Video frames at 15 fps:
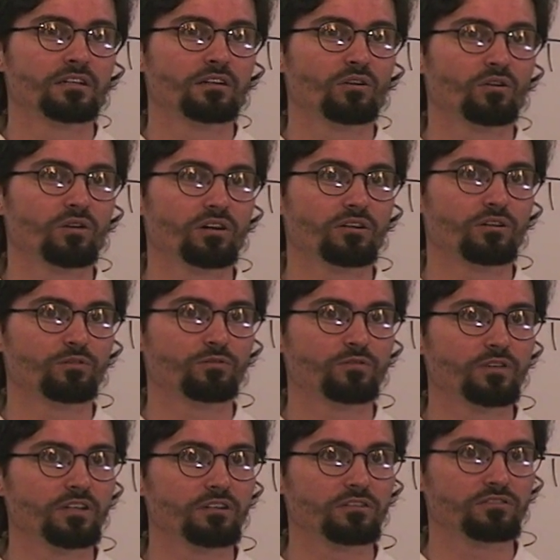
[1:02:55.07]
oil
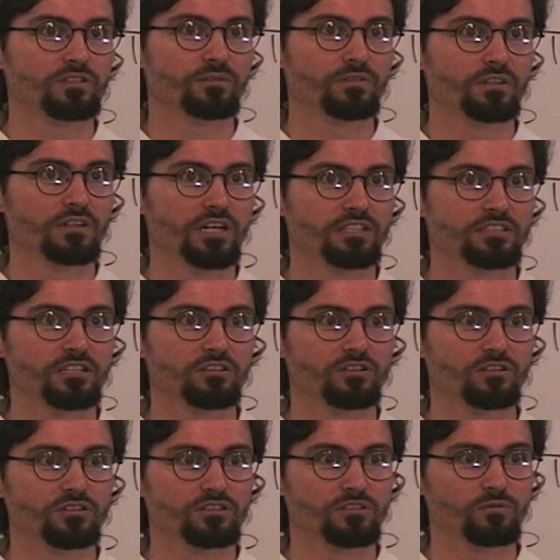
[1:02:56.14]
fields of the
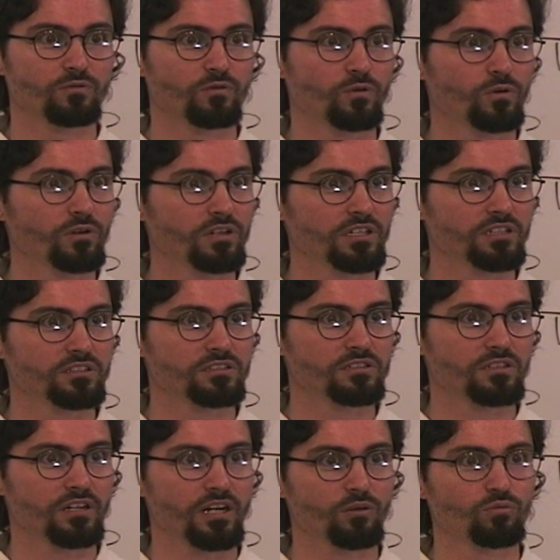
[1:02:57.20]
1930s and
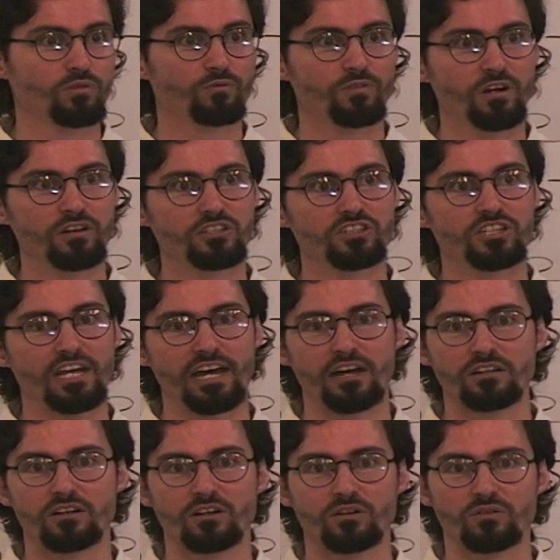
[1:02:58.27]
40s uh, were very
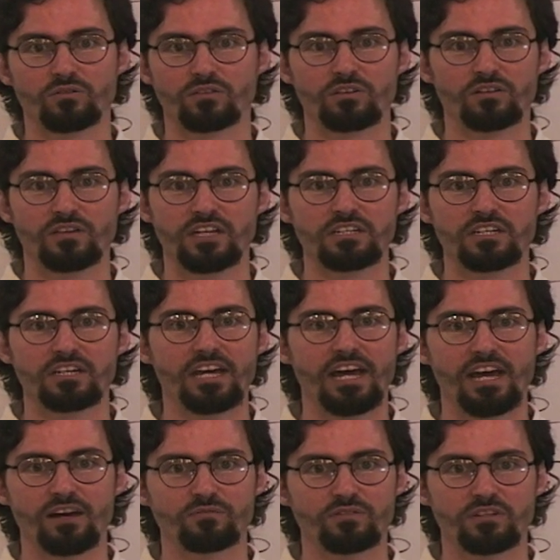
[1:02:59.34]
shallow. You know, they didn't
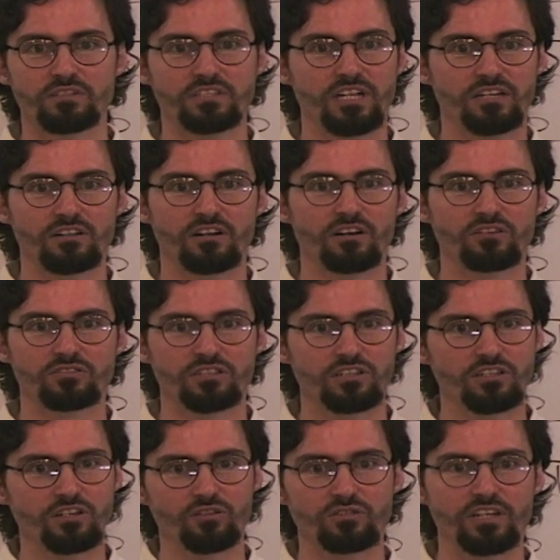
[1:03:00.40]
have the technology
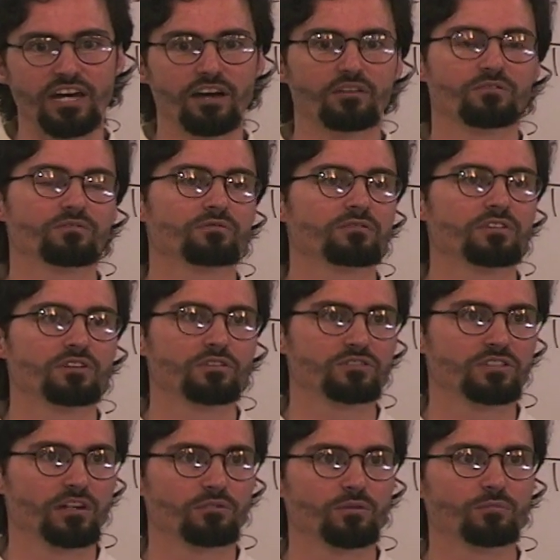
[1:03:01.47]
to go down, you know,
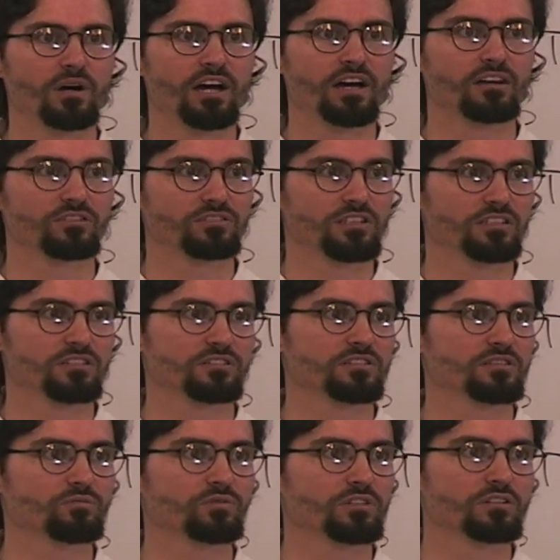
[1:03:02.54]
several miles. They
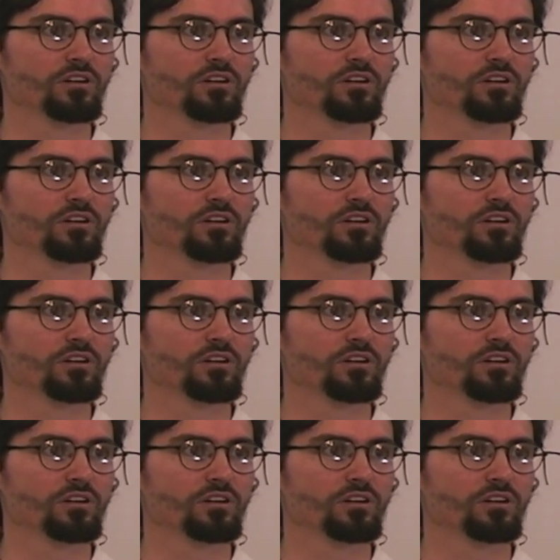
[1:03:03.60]
just would